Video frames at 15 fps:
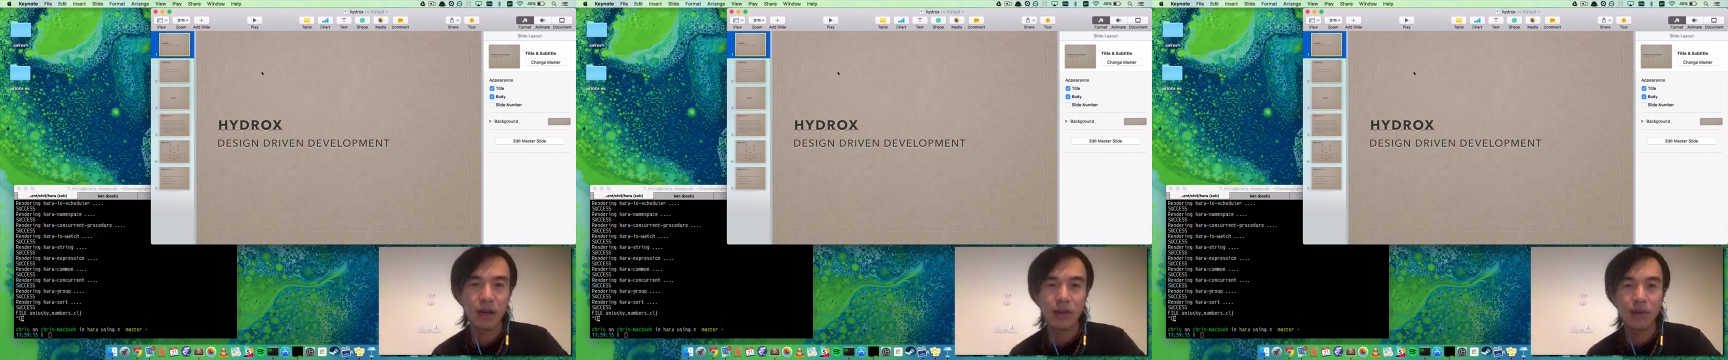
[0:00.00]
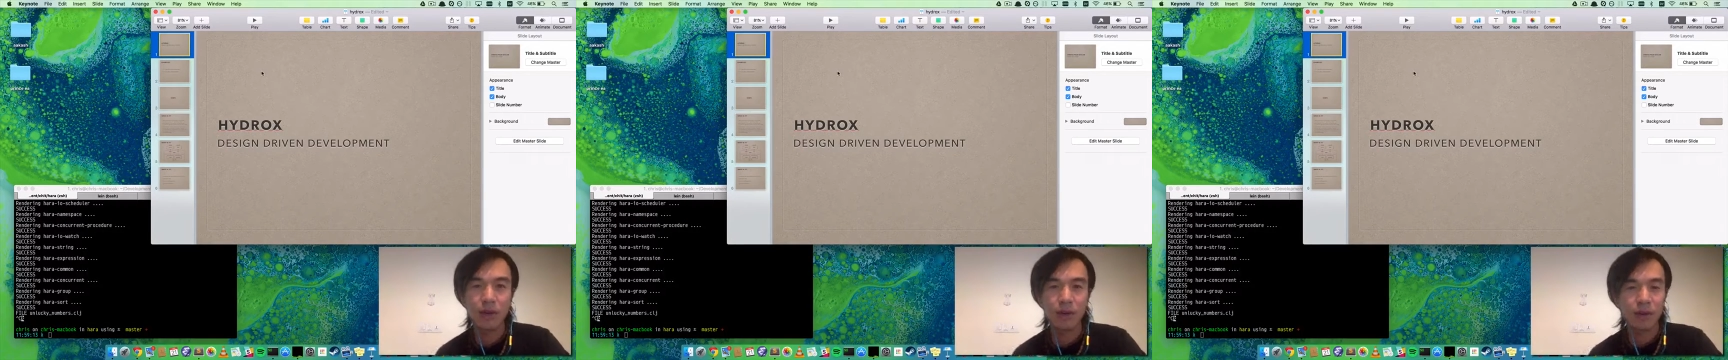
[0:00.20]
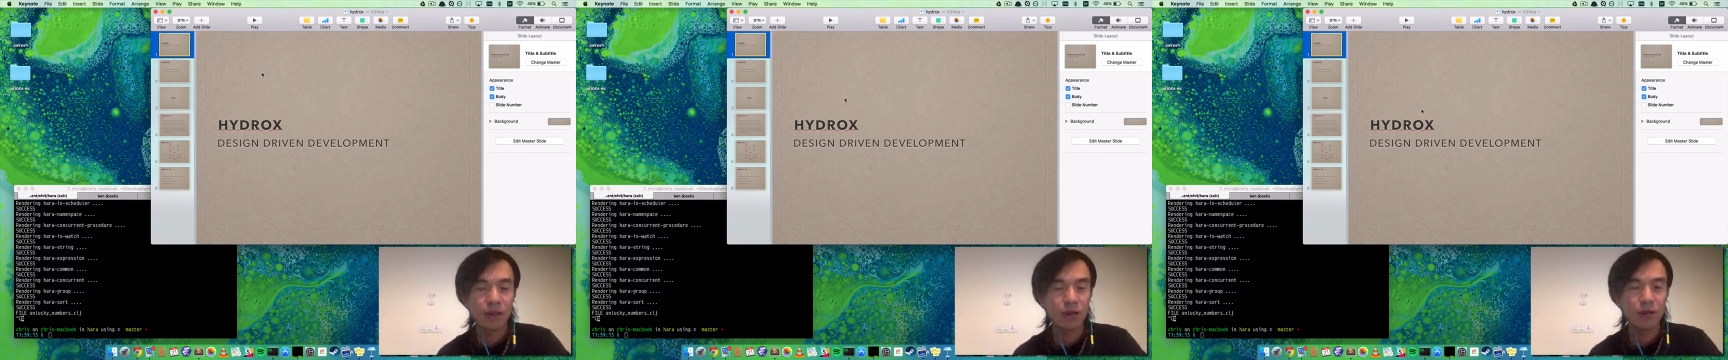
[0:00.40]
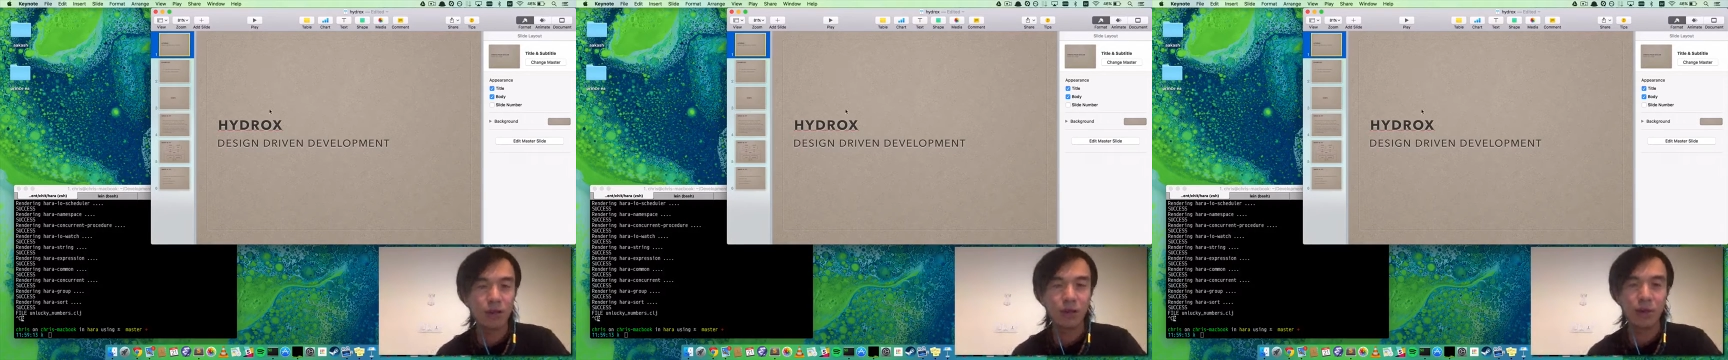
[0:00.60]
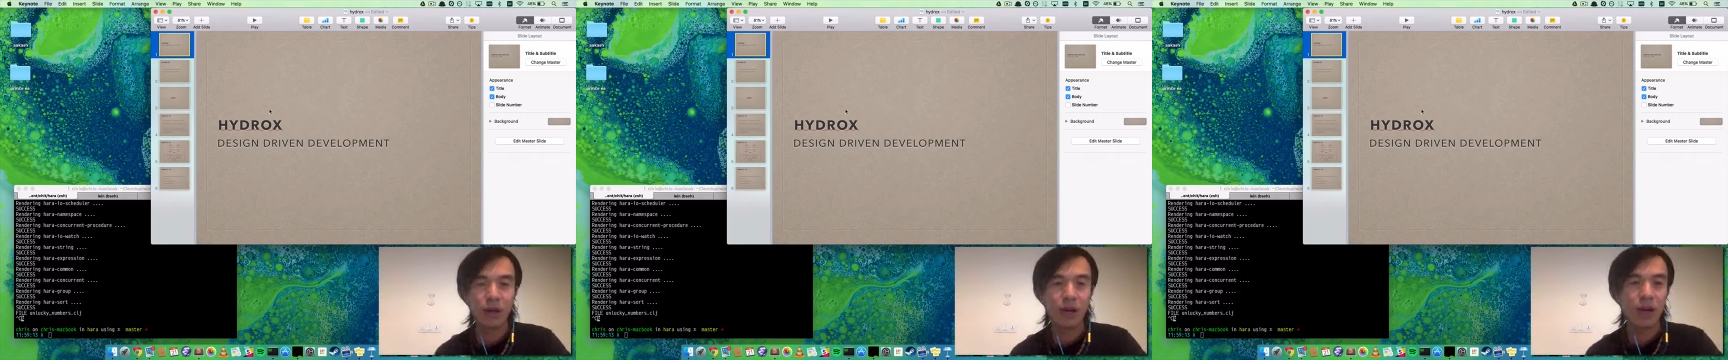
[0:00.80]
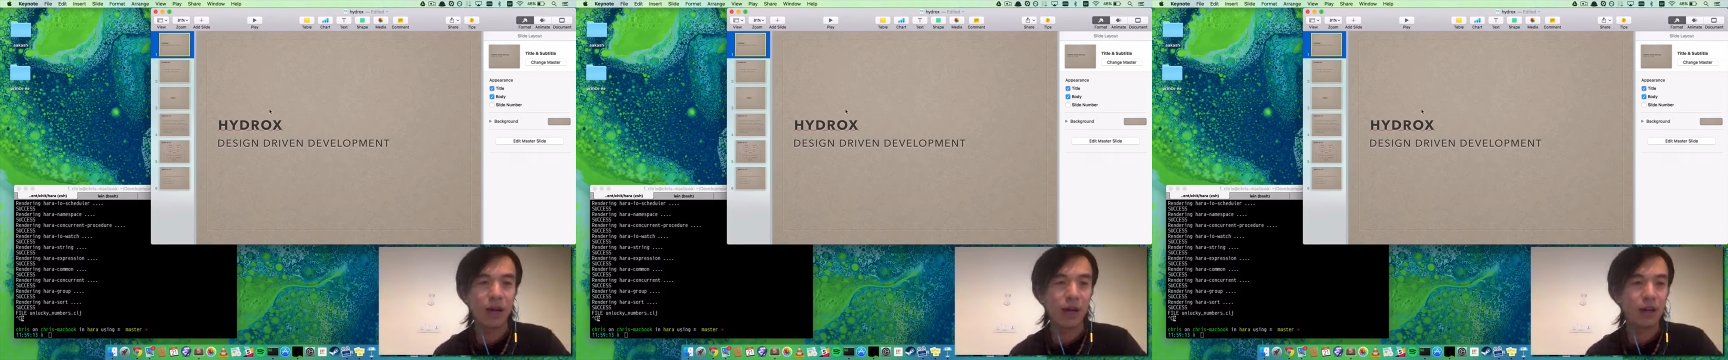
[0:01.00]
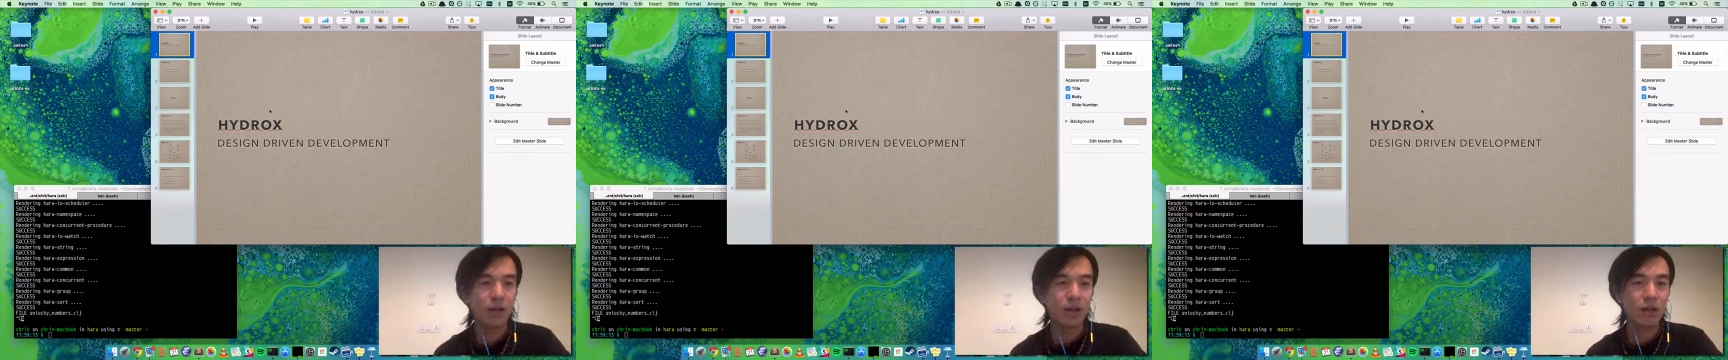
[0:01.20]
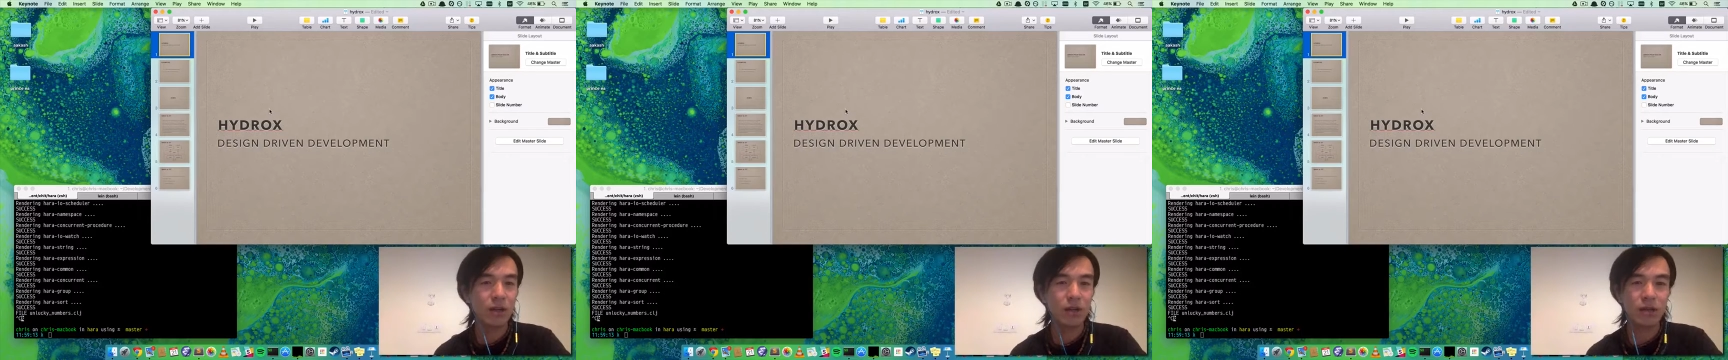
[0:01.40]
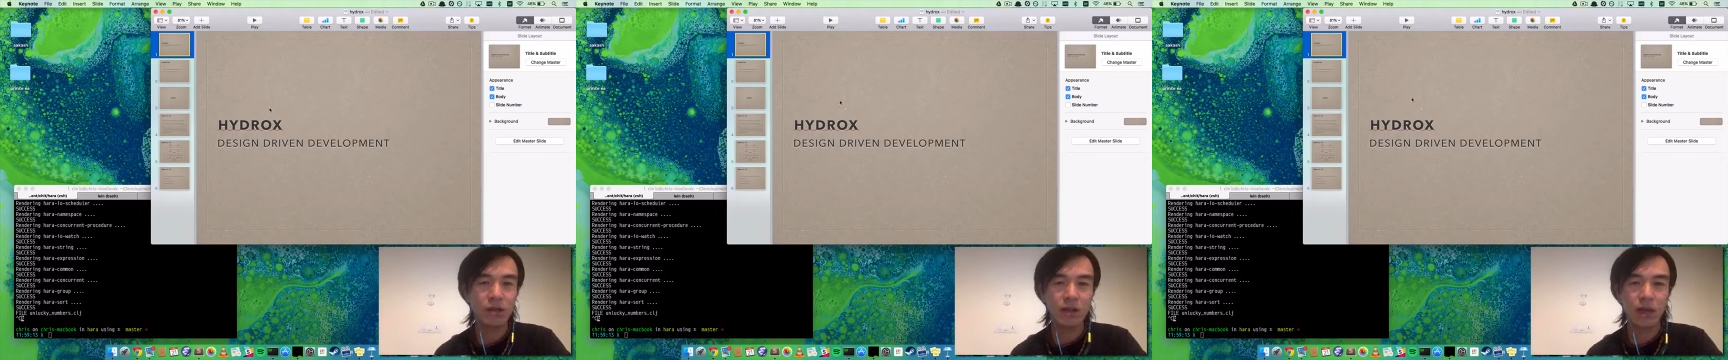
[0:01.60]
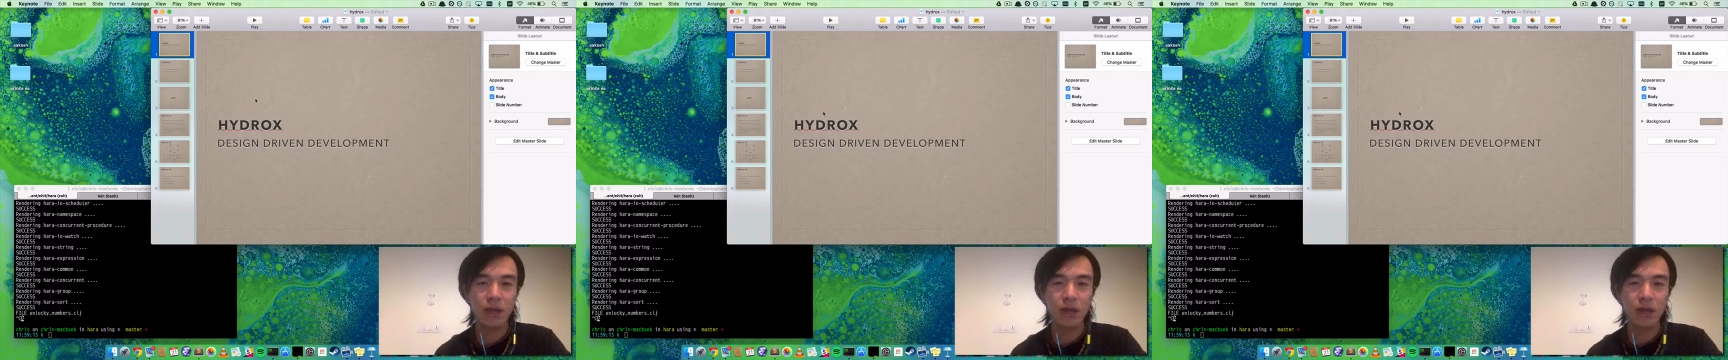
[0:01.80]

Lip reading: I'm going to be talking about hydrox.